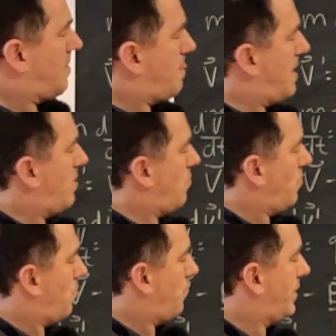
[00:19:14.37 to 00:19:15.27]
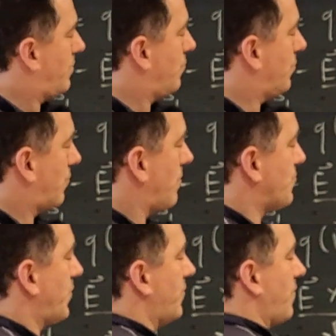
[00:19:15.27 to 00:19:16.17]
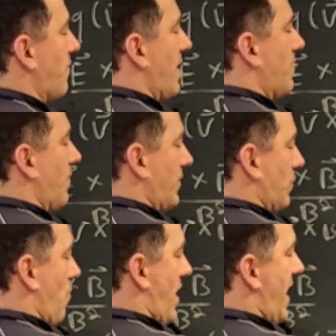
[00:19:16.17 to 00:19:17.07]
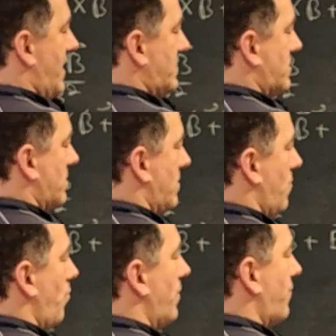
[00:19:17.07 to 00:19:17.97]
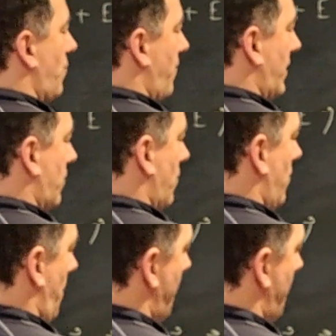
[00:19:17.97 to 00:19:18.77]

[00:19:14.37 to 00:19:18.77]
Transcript: now we do the cross product of a vector x with the vector